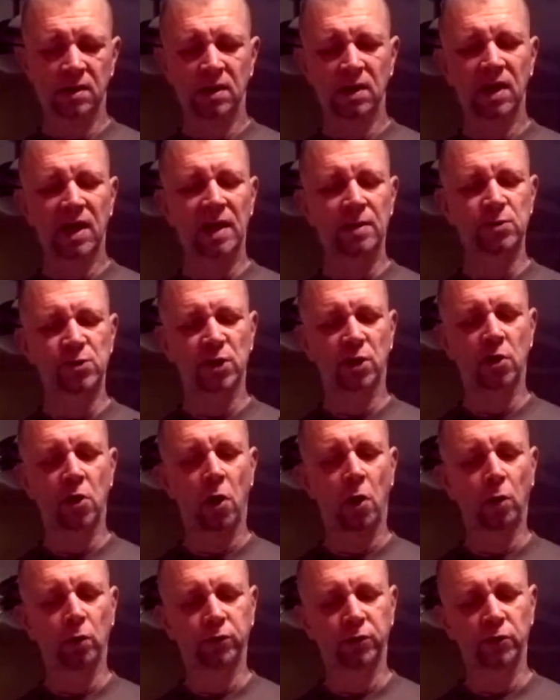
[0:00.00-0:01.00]
keeps the
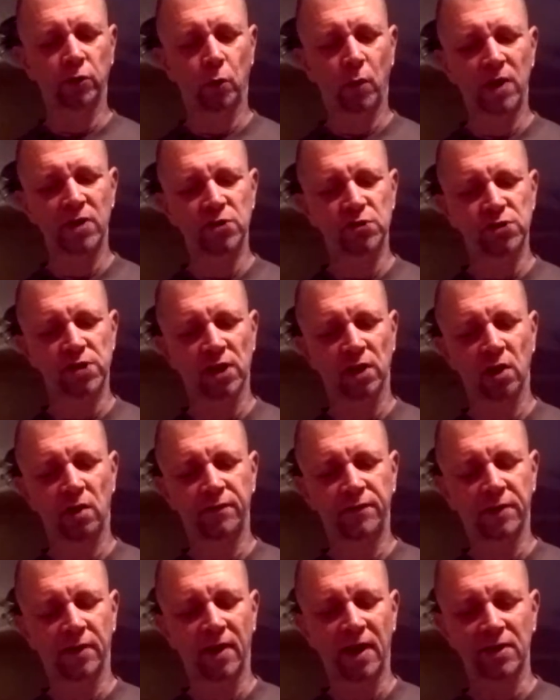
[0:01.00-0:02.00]
cold and the wind chill
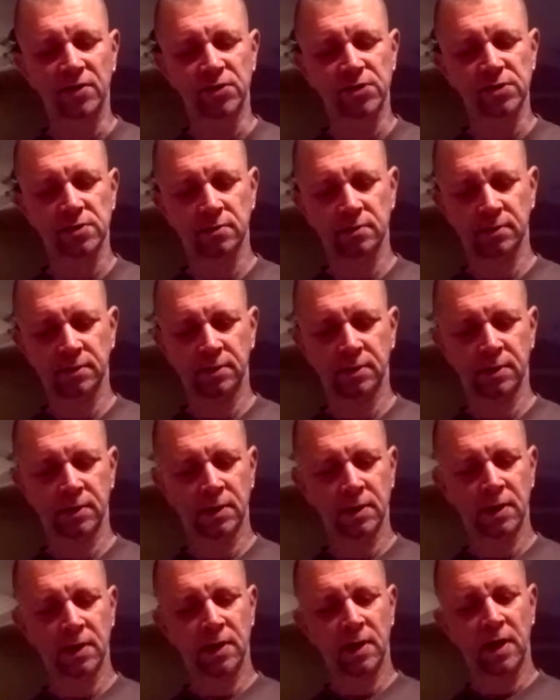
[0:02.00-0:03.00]
off your hands.
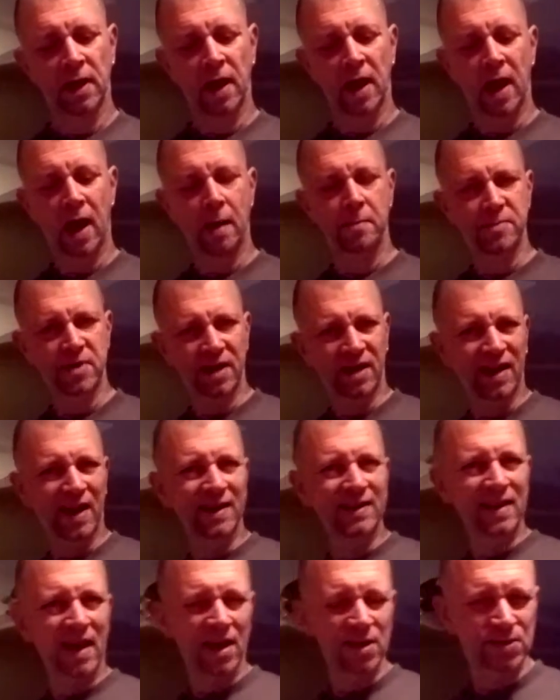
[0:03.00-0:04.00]
You can get a